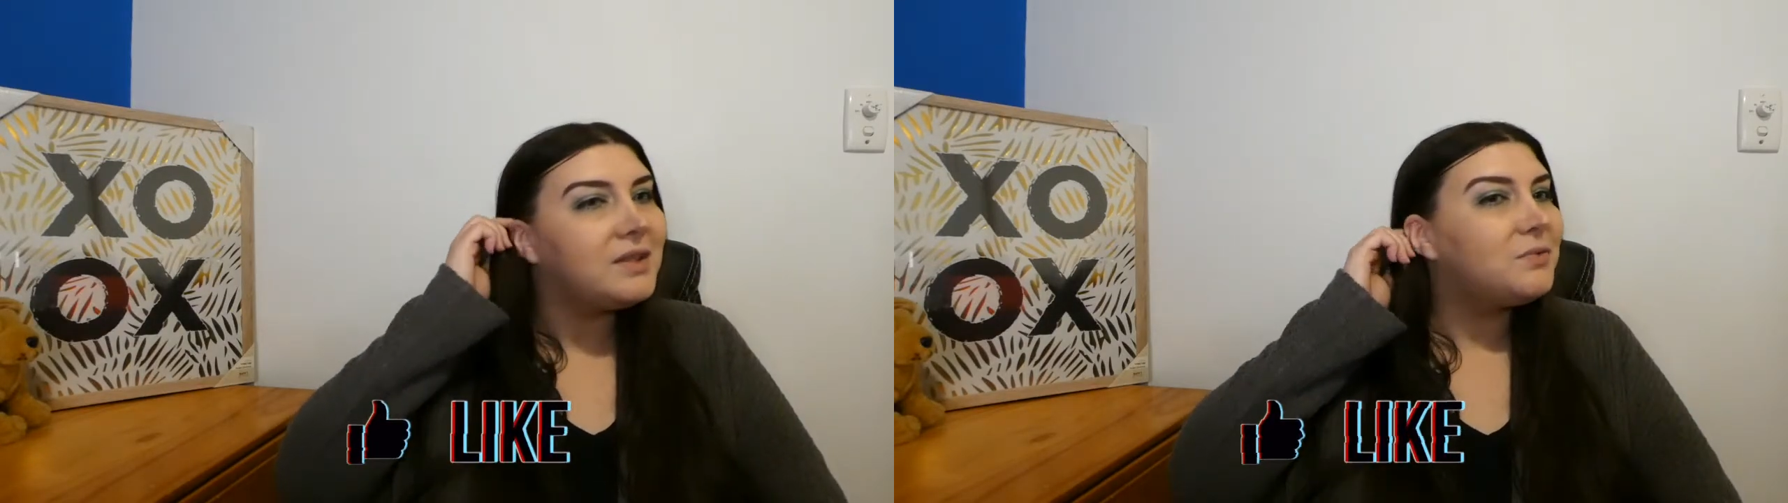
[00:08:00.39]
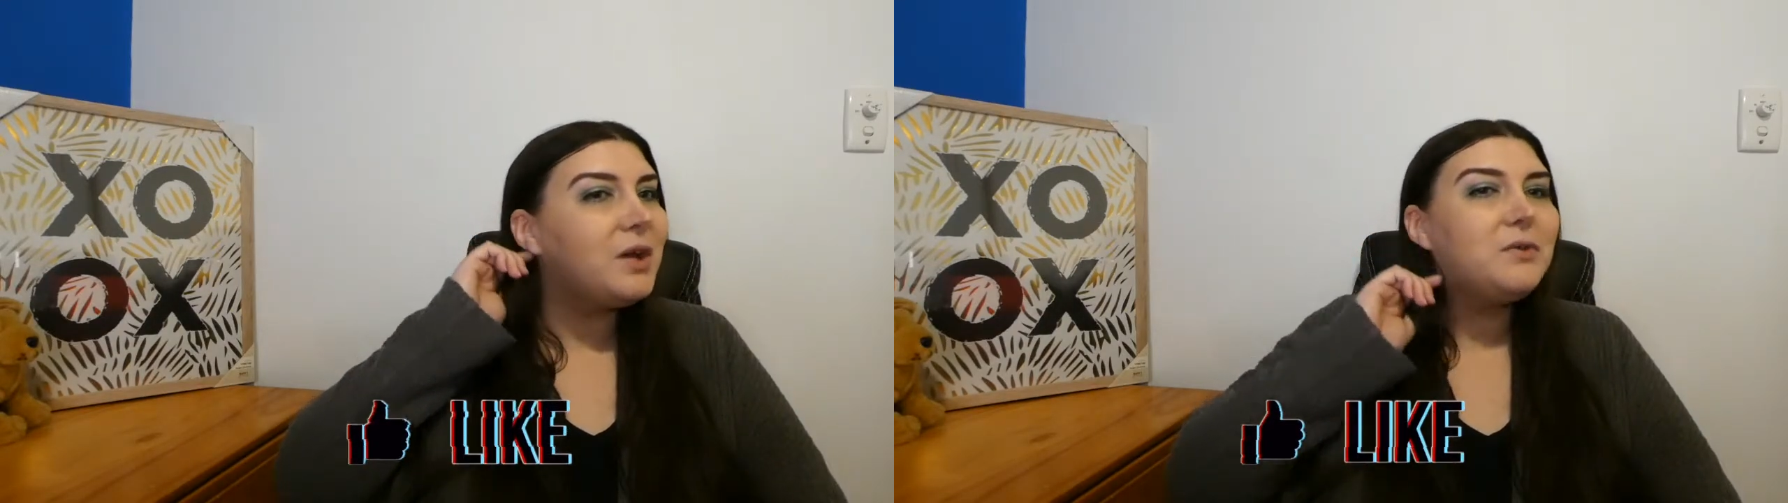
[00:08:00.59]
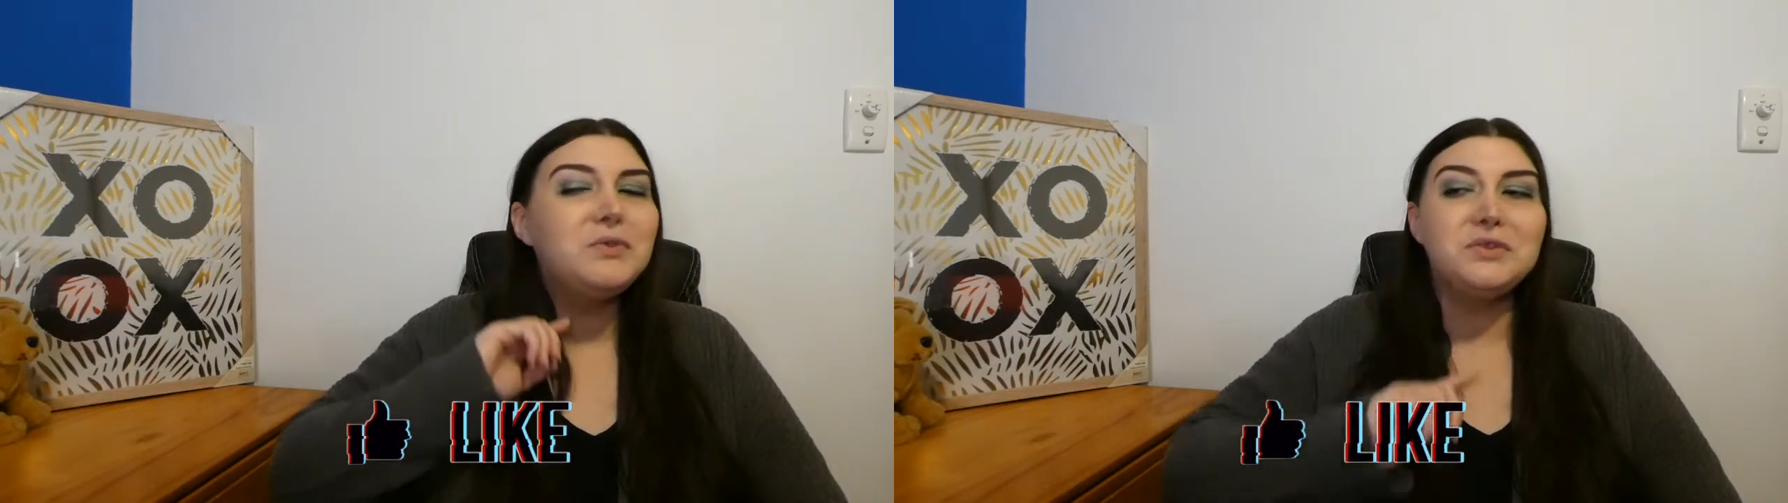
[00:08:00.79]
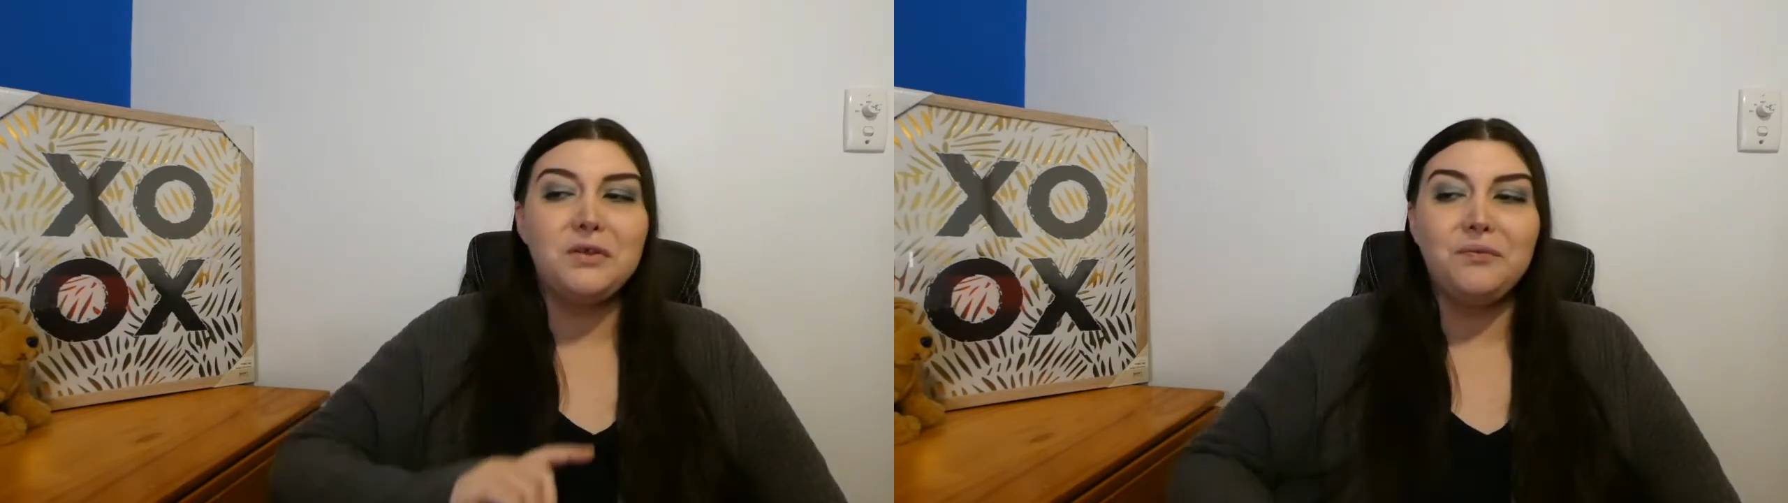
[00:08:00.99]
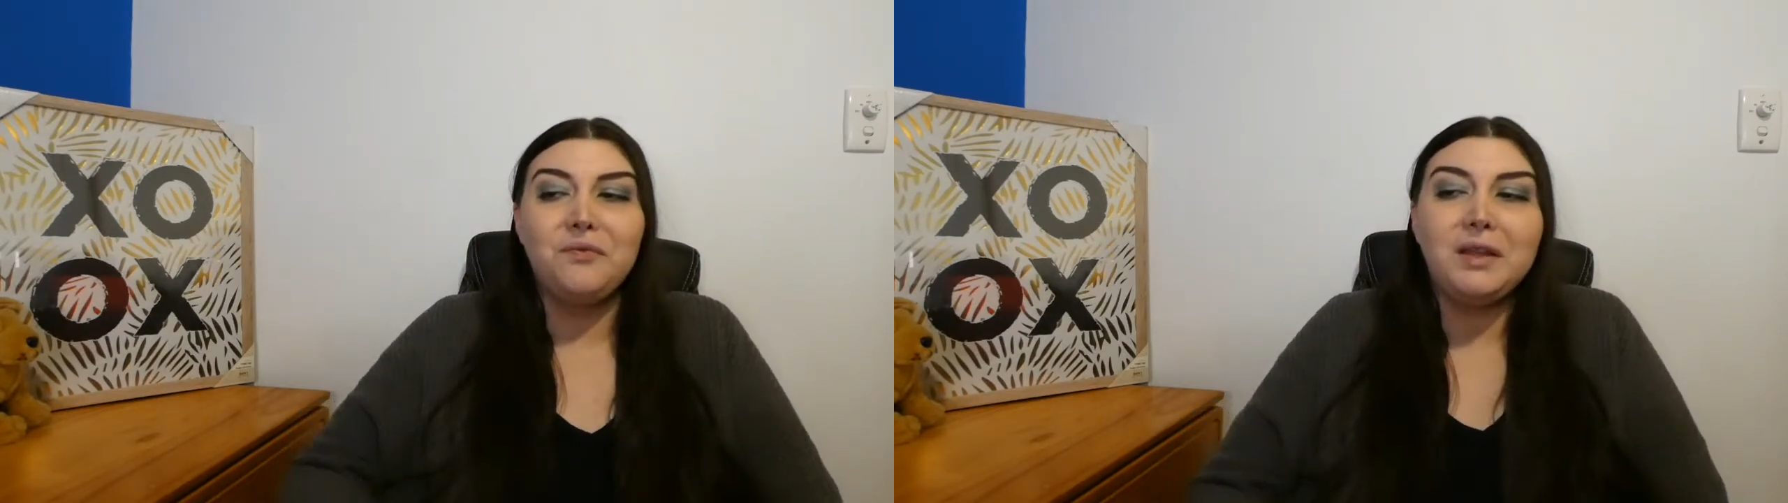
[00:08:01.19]
That's why it was so
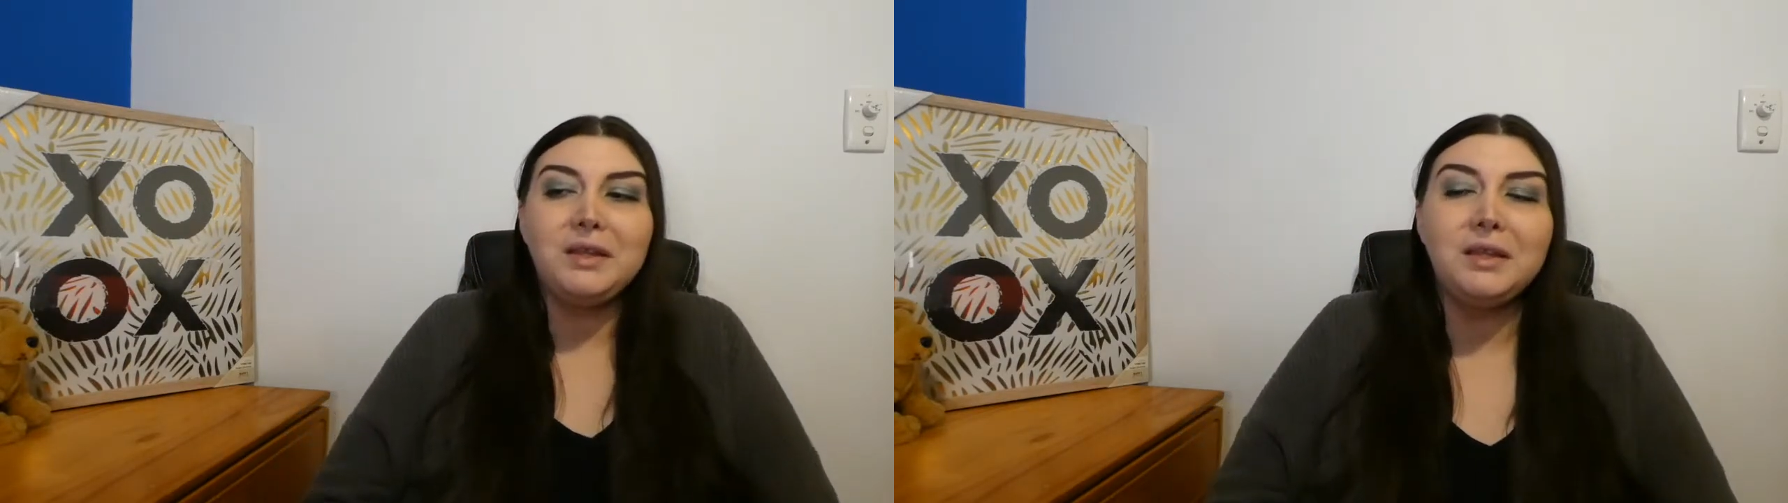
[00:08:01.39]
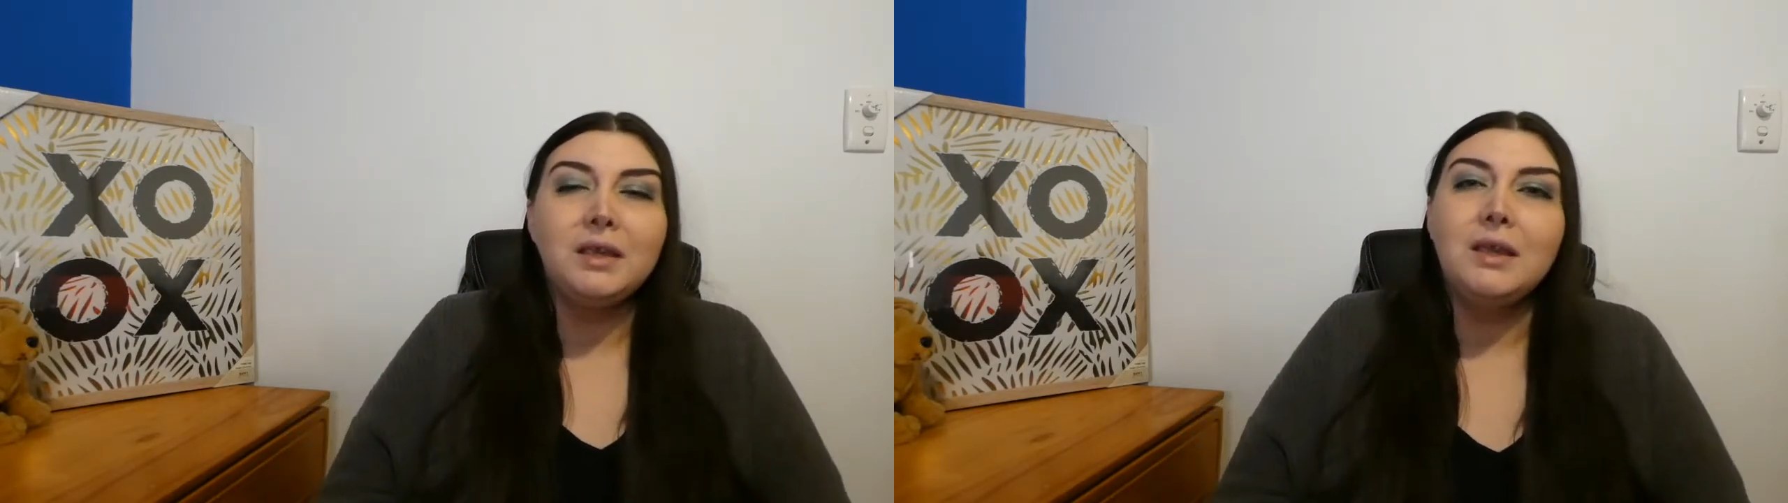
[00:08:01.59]
funny